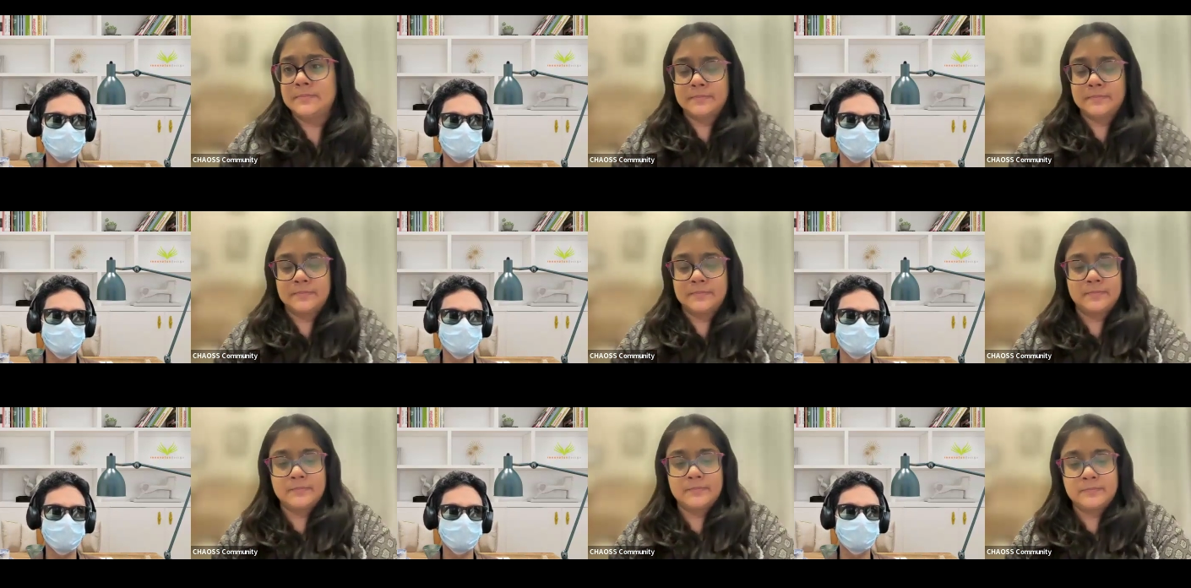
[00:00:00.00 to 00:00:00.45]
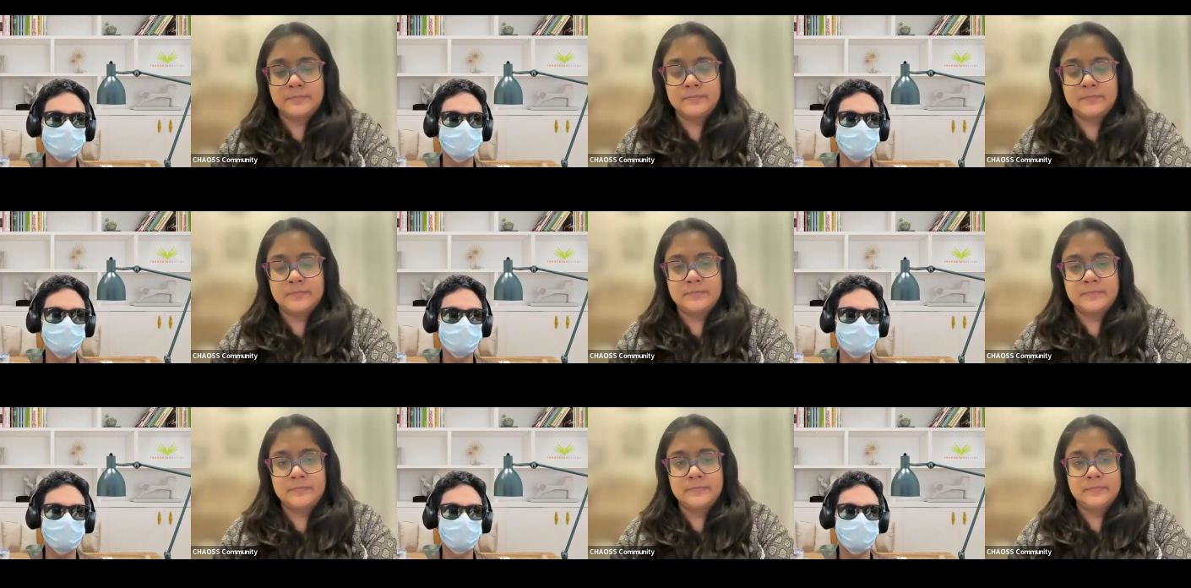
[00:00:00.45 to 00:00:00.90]

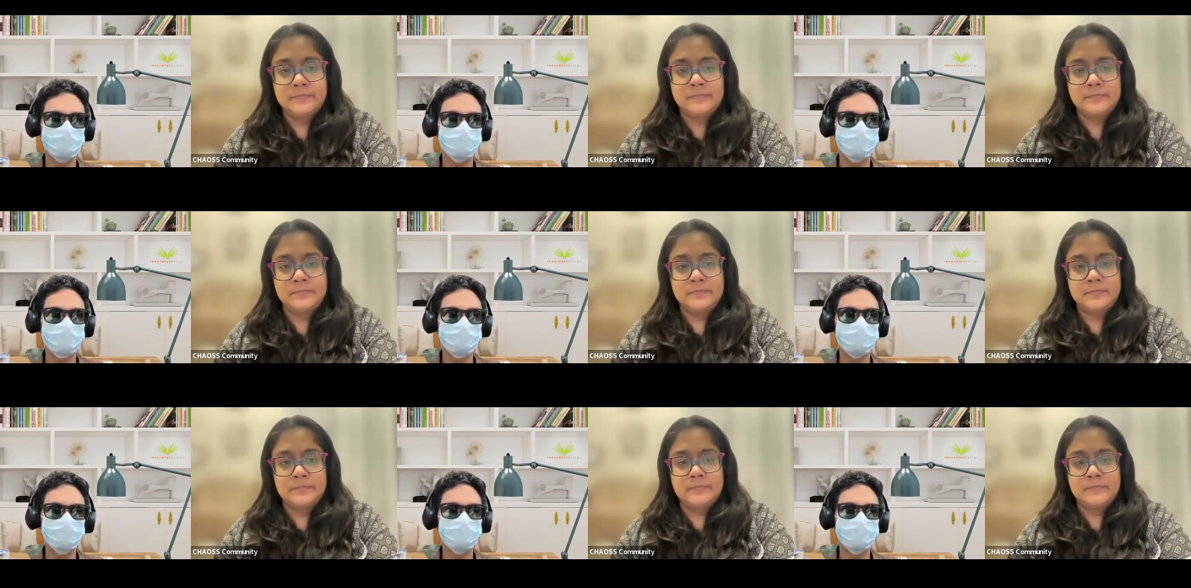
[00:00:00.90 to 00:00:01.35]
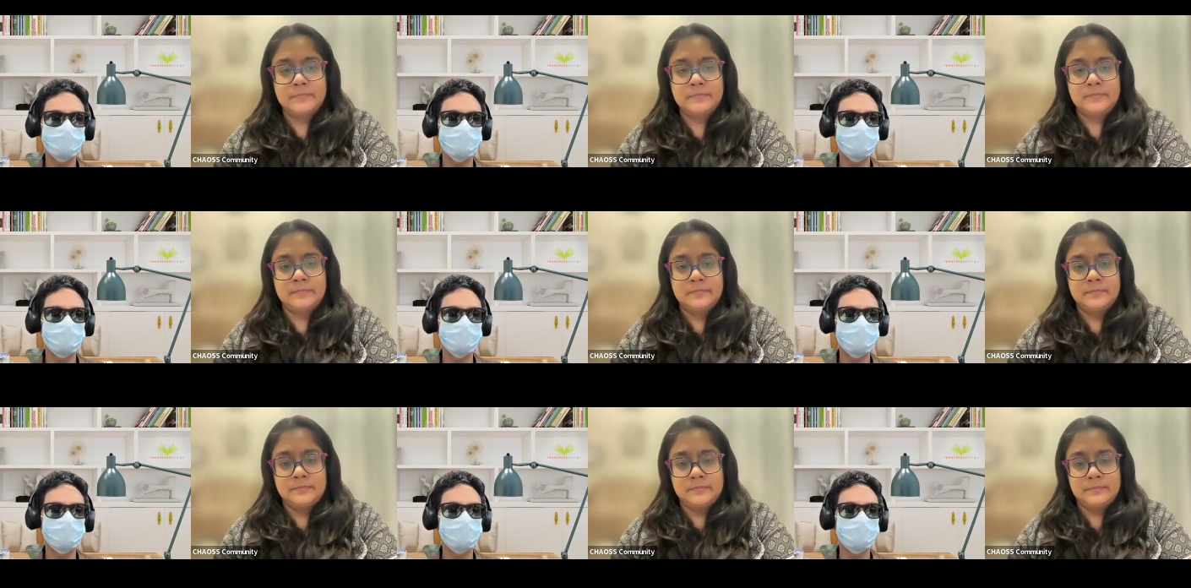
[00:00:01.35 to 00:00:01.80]

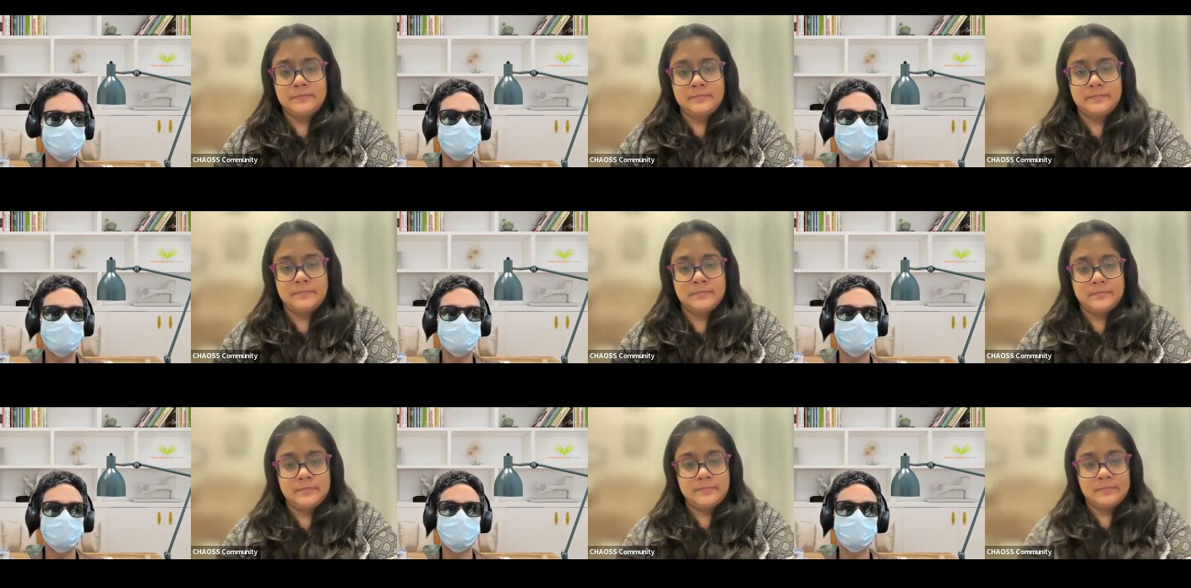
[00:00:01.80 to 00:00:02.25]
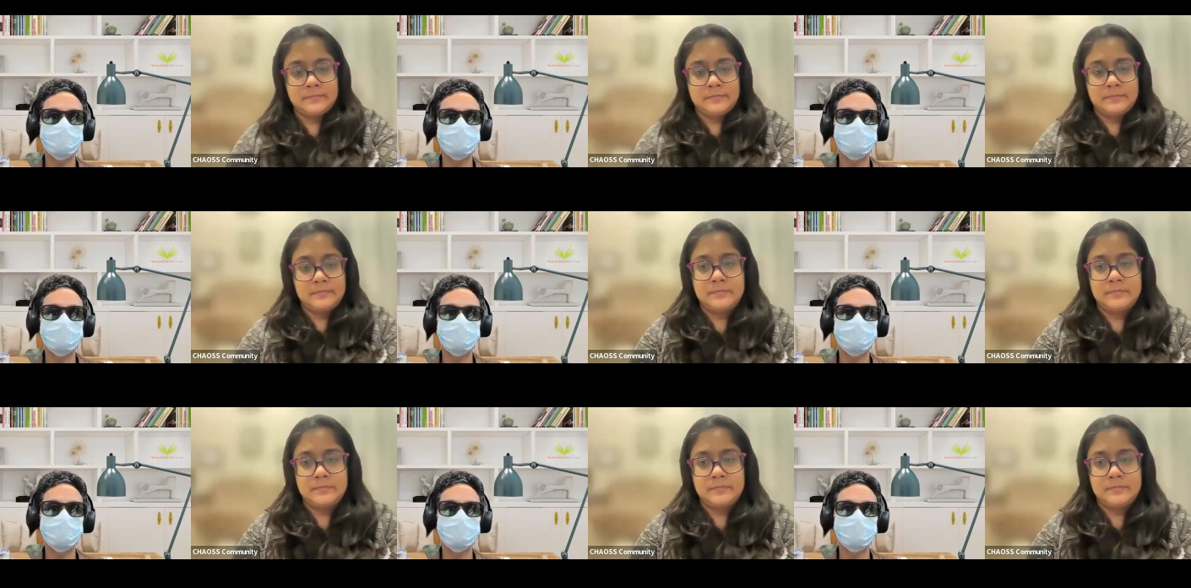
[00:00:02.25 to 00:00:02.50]
Nothing is said.